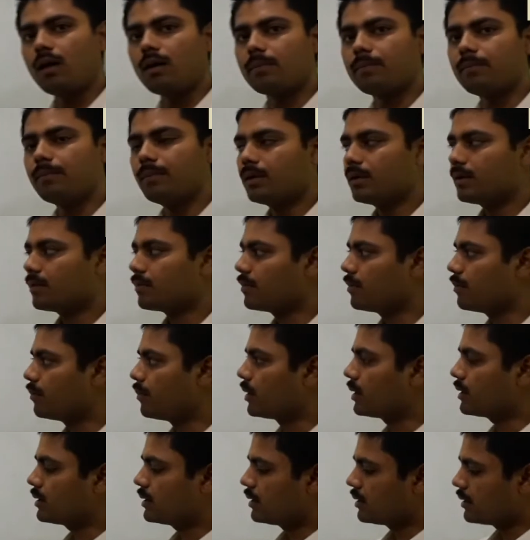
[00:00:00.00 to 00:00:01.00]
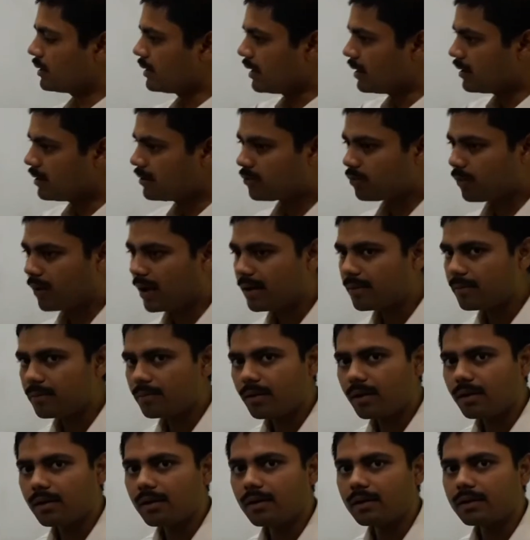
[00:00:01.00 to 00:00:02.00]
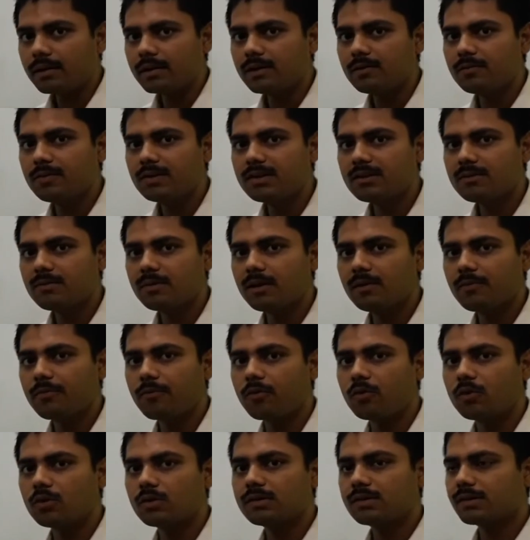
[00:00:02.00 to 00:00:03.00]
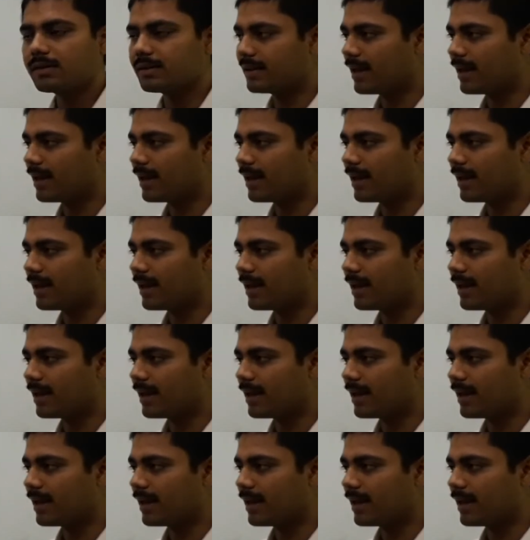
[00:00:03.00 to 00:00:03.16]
up. But there is one invisible force,